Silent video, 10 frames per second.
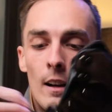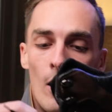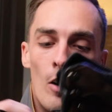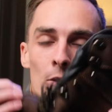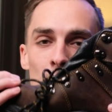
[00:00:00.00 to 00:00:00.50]

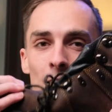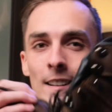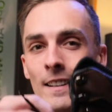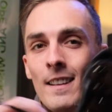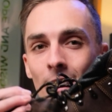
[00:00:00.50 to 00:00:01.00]

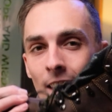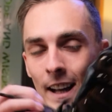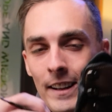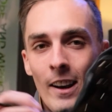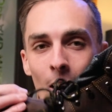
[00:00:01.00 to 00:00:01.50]
obviously
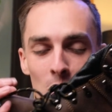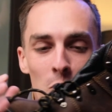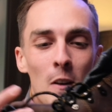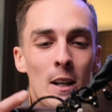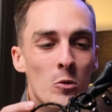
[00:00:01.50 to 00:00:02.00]
that nice
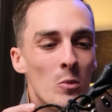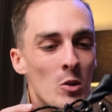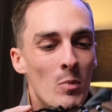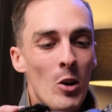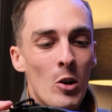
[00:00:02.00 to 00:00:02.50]
flex we
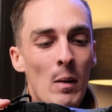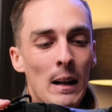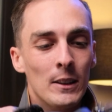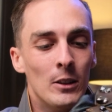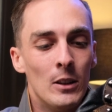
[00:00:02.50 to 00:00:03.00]
spoke
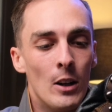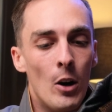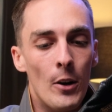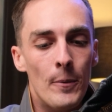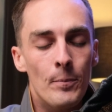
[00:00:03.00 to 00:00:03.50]
about earlier
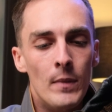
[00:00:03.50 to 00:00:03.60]
on.